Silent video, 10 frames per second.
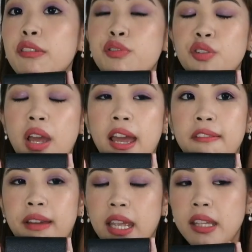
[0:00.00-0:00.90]
If you
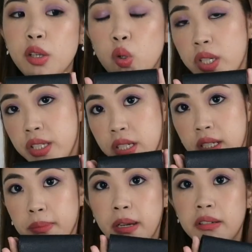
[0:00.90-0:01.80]
have any
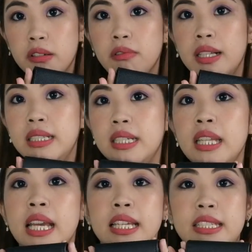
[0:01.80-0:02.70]
question about the
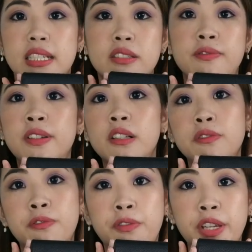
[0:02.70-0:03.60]
wallet, just feel
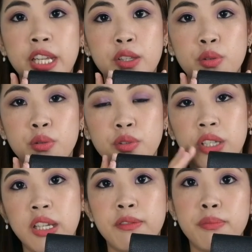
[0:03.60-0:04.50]
free to
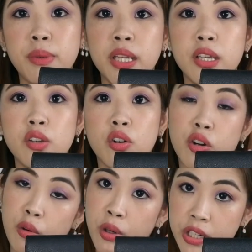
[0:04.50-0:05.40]
give me
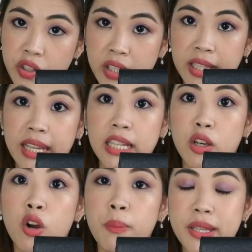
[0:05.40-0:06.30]
your question in the
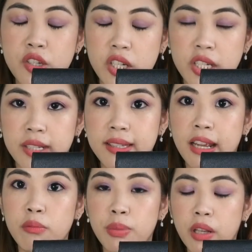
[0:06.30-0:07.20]
comment section
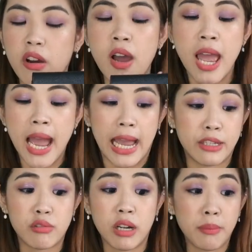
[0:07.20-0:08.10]
down below.
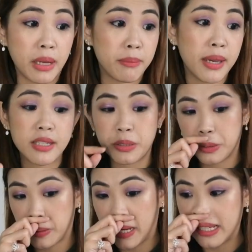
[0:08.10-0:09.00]
I try my best
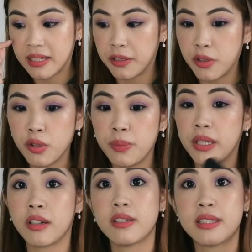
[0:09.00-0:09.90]
to answer you
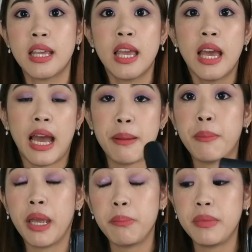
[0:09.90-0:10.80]
because I
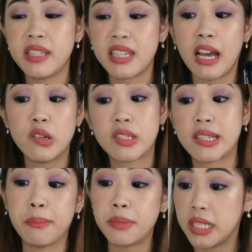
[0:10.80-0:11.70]
might miss out
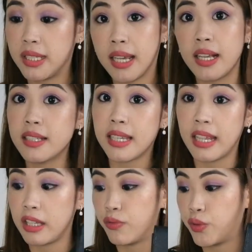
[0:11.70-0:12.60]
some details
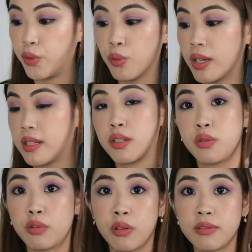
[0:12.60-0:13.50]
and if you wanted
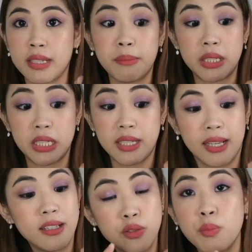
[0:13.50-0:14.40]
to know some
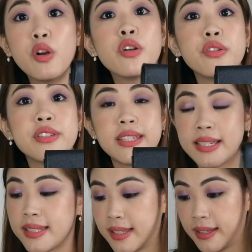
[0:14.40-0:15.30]
details more, you
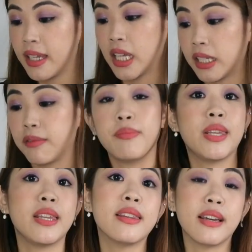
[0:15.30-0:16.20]
just give
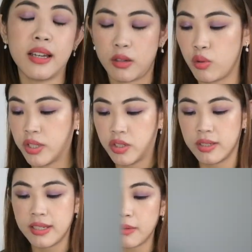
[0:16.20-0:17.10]
me the
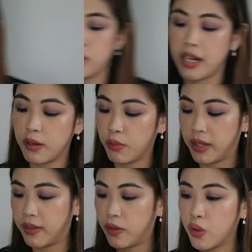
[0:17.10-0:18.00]
question down to share
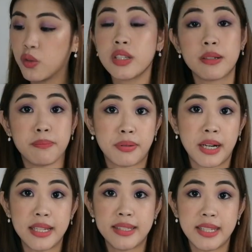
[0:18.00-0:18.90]
with you the
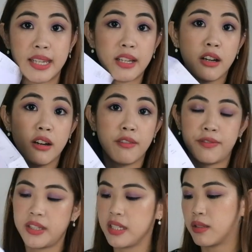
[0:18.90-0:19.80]
pricing of
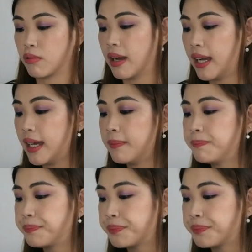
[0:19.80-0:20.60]
this one.